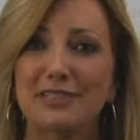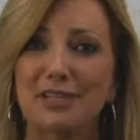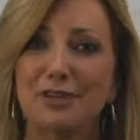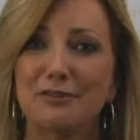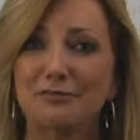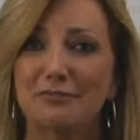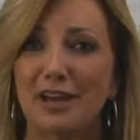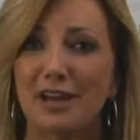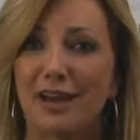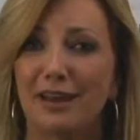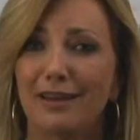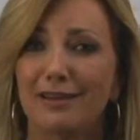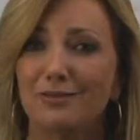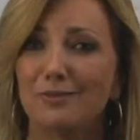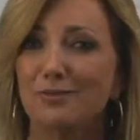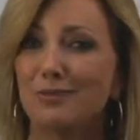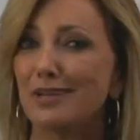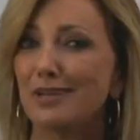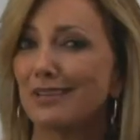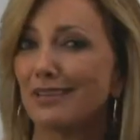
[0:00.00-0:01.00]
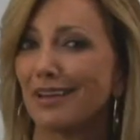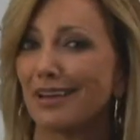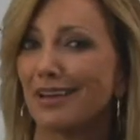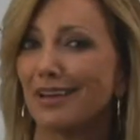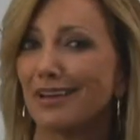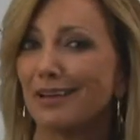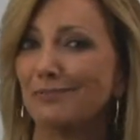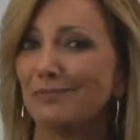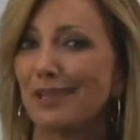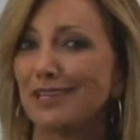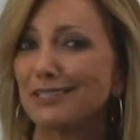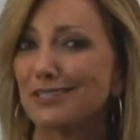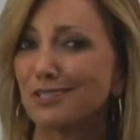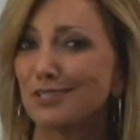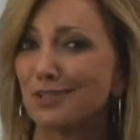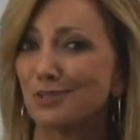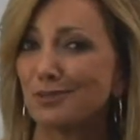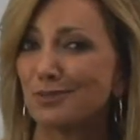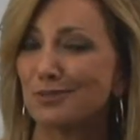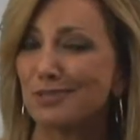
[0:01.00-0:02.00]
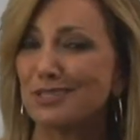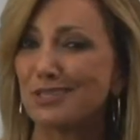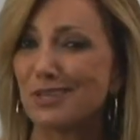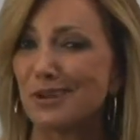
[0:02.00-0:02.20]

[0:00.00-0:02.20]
that you've done with uh, plastic surgery.